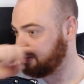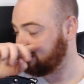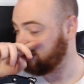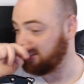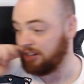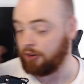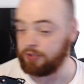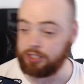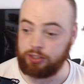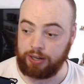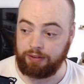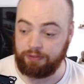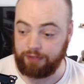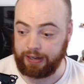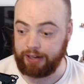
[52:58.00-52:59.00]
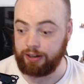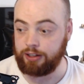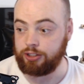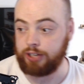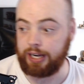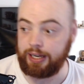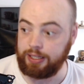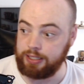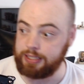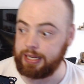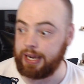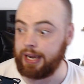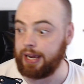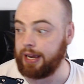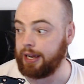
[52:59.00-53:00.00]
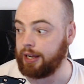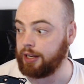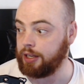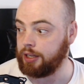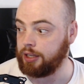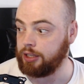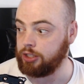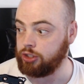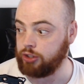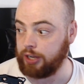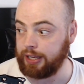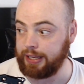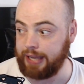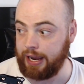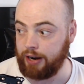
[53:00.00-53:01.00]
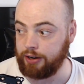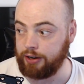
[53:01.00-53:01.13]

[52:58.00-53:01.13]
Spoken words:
They obviously try and fight her, try and get her